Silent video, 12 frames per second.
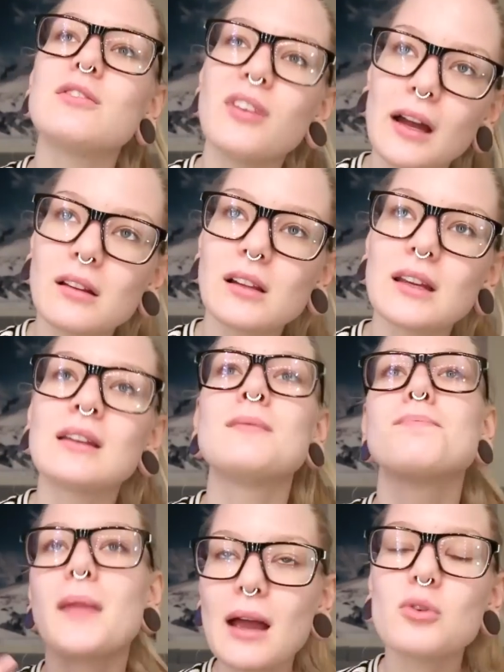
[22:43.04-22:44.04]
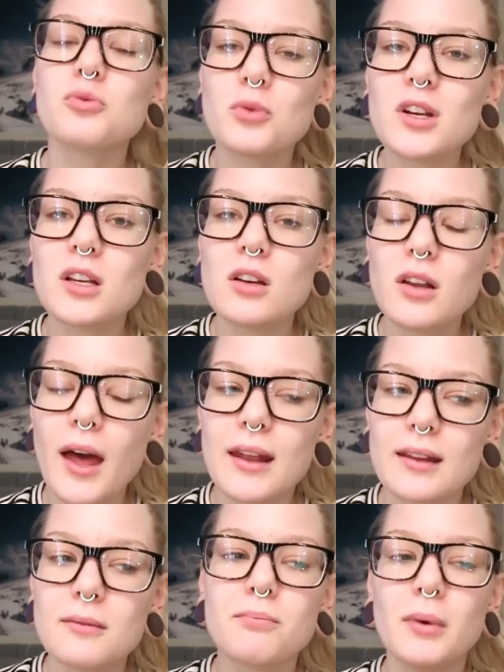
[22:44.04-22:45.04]
the violin. I was pretty good at
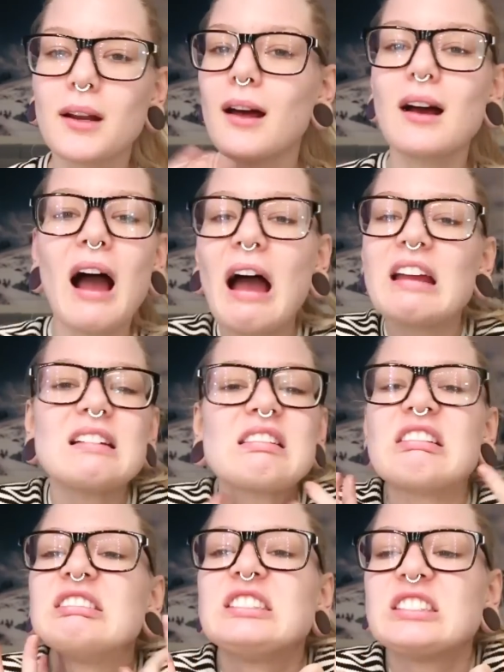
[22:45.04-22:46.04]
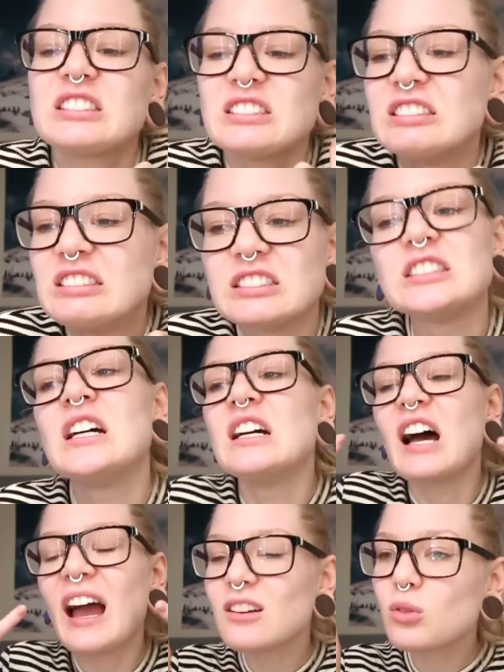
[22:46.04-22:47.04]
it, but I
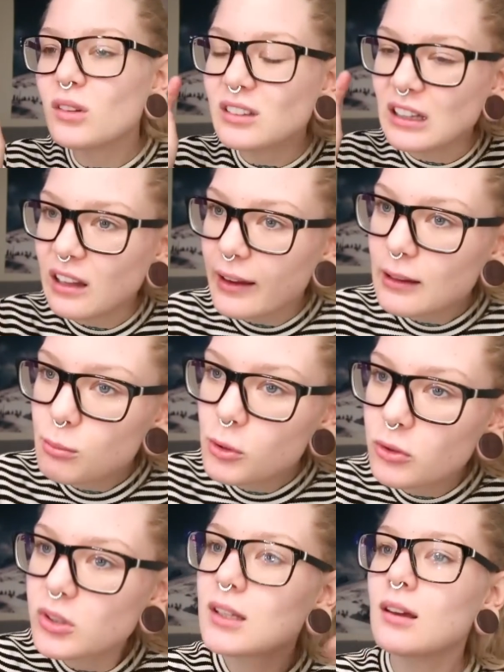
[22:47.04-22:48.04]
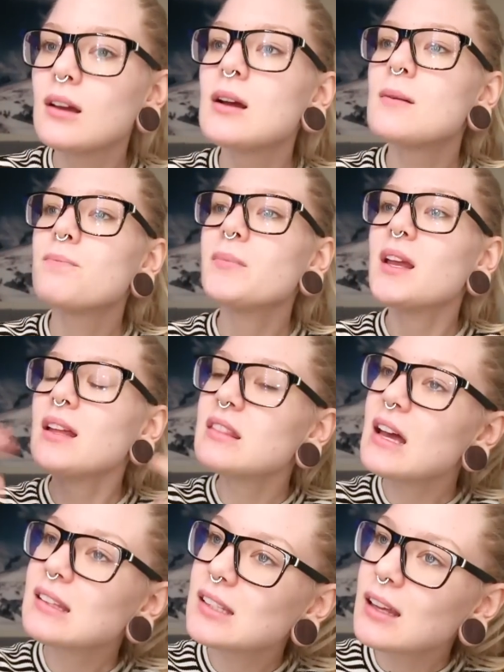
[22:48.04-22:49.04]
don't like music in
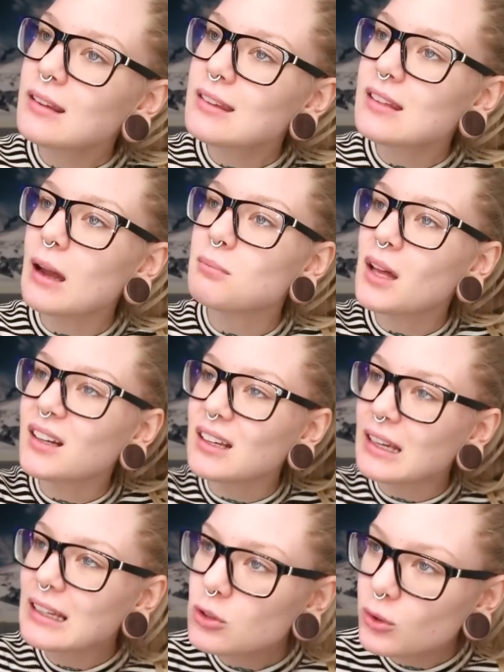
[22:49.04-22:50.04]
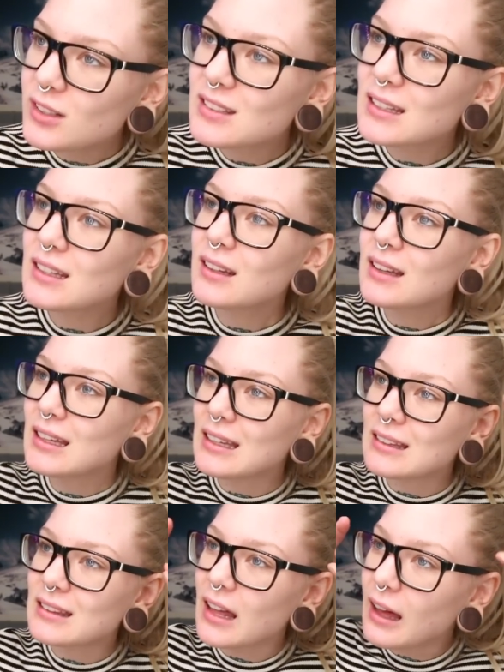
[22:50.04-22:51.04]
that sense. I'm not interested
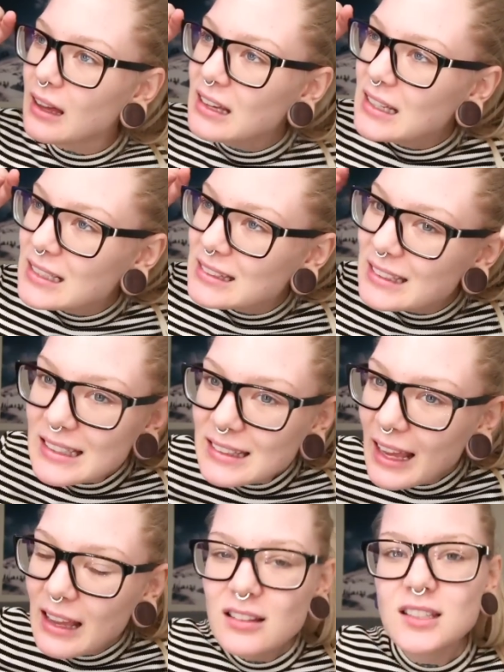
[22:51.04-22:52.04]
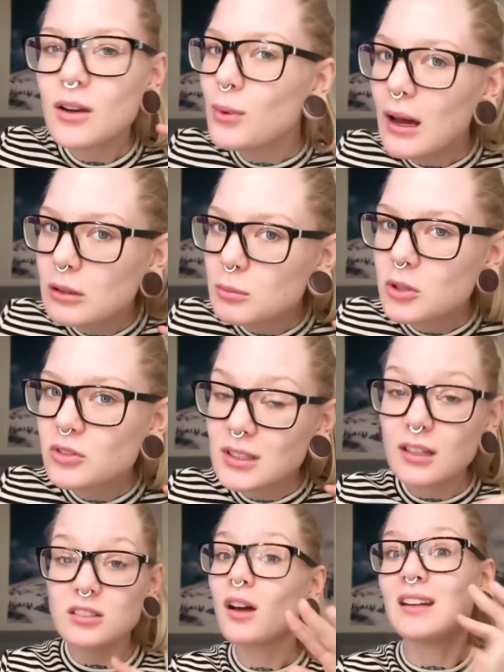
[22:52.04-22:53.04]
in the details around
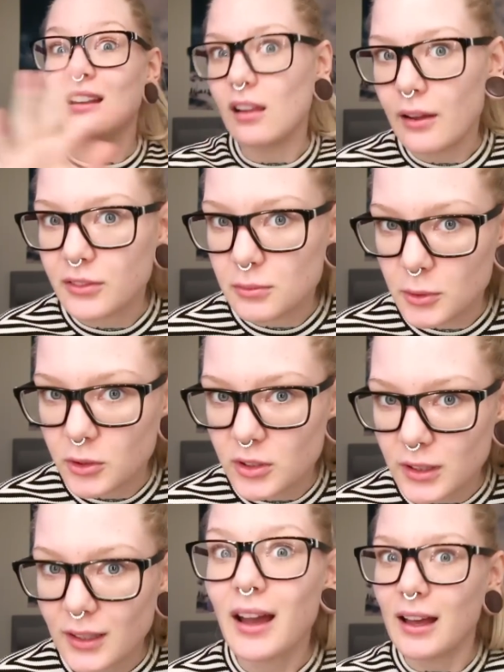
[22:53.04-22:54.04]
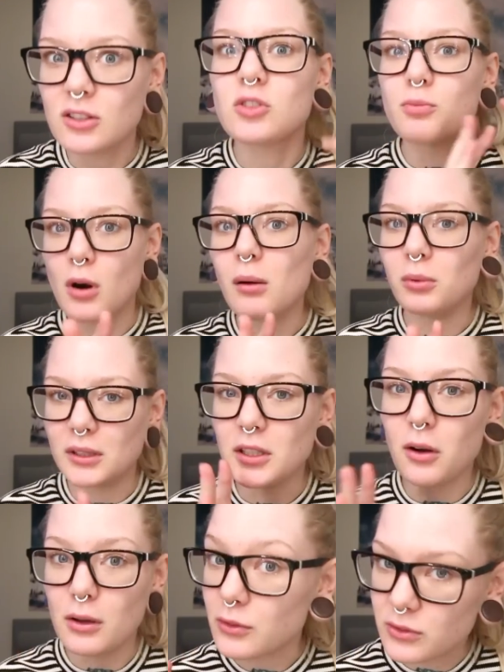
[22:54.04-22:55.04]
music. Sonny loves music, as you probably
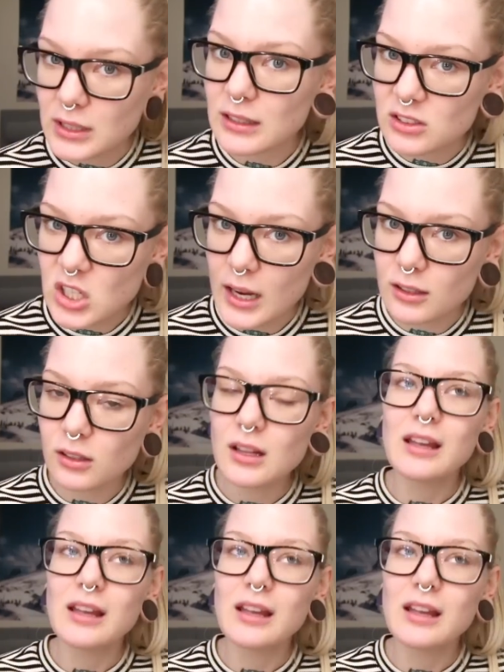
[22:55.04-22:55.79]
know if you've seen his channel.